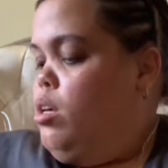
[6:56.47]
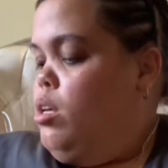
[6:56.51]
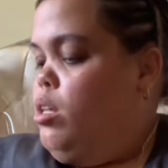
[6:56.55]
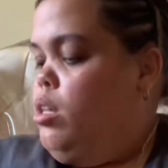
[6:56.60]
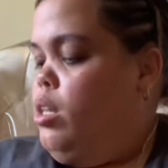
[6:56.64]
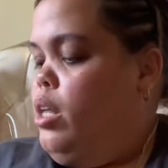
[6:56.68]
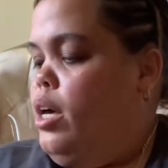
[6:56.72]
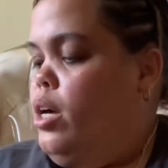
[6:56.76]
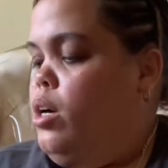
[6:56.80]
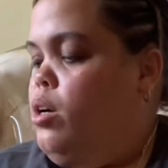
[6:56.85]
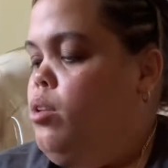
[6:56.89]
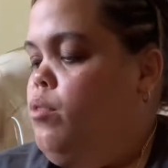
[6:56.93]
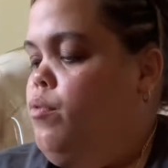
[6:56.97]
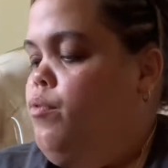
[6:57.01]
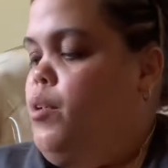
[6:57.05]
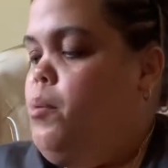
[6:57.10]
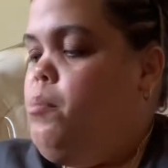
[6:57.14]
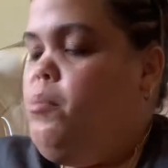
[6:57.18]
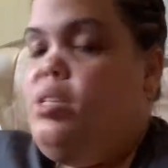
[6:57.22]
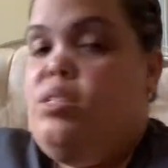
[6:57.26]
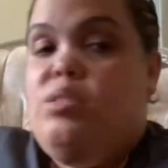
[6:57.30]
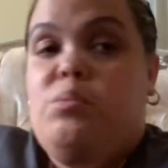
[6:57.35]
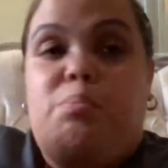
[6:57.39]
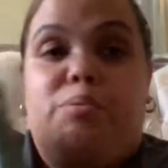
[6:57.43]
like from
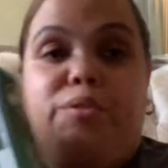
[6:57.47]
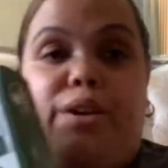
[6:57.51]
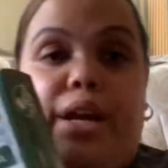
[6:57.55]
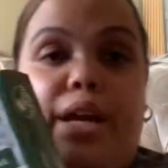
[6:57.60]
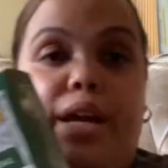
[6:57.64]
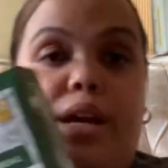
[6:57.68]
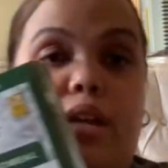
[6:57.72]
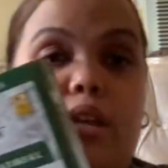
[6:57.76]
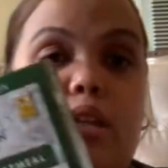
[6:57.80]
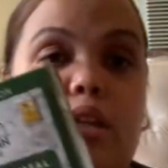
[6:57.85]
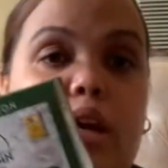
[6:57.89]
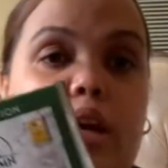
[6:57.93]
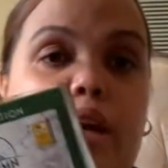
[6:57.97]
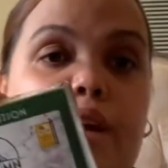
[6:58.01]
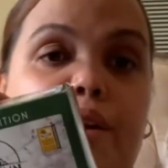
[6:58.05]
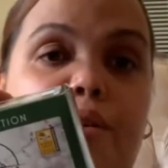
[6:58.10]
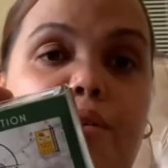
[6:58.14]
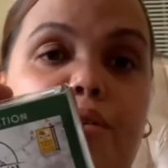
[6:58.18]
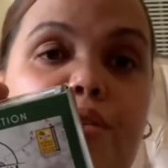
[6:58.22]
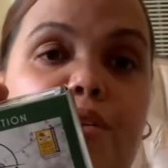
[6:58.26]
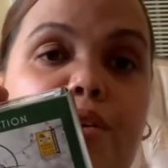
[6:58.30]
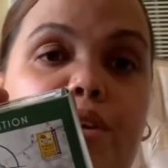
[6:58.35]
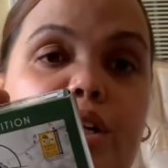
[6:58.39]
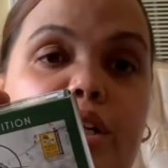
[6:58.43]
this brand. I hear
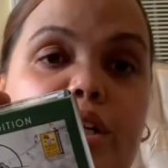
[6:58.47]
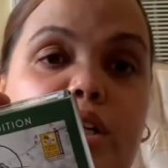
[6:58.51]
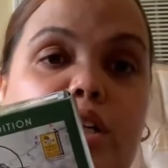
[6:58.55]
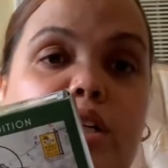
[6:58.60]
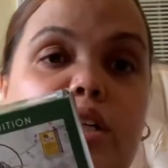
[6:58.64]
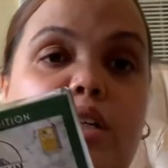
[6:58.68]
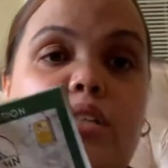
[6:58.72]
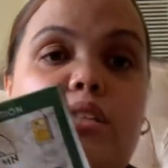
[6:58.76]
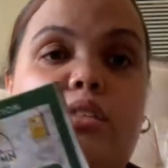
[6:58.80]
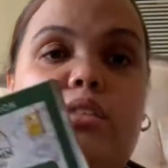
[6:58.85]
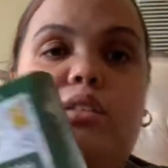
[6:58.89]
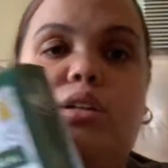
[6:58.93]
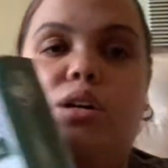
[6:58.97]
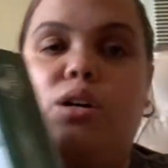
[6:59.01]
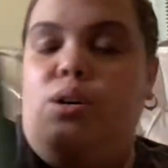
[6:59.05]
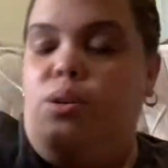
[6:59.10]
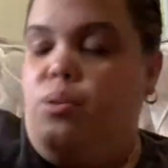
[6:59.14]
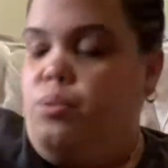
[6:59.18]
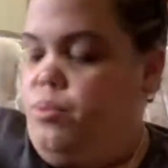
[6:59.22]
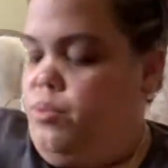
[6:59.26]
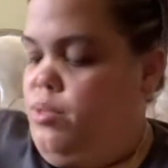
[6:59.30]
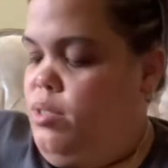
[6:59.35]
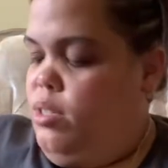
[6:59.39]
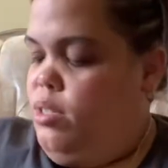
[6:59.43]
they're good, so
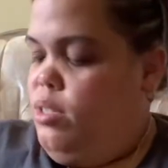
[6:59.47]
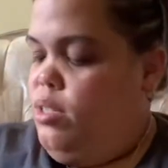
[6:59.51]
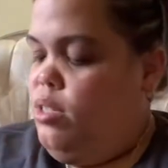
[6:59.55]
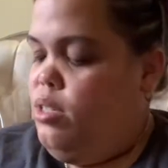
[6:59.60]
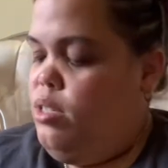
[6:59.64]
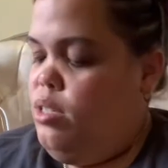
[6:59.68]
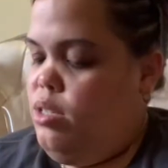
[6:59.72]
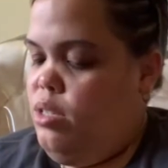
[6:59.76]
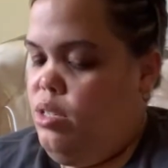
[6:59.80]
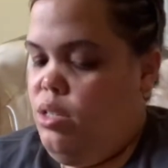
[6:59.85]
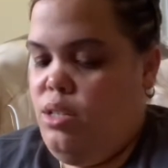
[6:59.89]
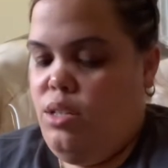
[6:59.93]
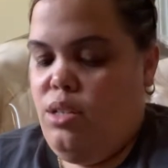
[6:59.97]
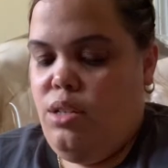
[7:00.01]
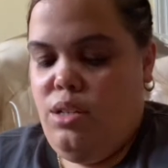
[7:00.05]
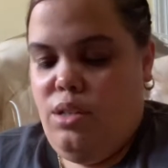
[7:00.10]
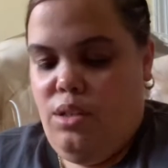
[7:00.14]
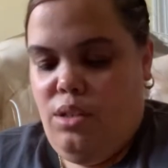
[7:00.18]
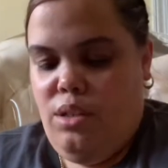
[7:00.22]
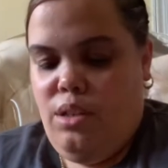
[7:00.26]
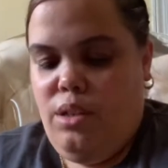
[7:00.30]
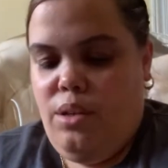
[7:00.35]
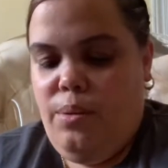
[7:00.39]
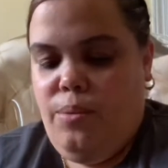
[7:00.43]

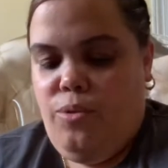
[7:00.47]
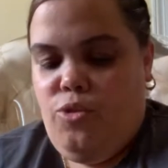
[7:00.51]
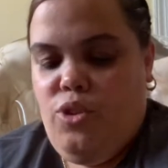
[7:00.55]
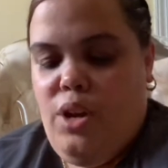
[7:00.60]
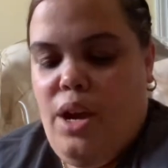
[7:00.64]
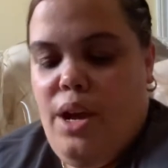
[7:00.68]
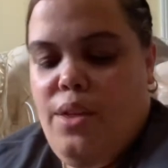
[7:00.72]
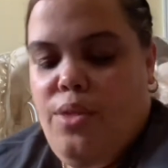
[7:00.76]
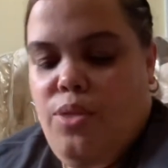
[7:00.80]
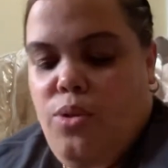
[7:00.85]
I've tried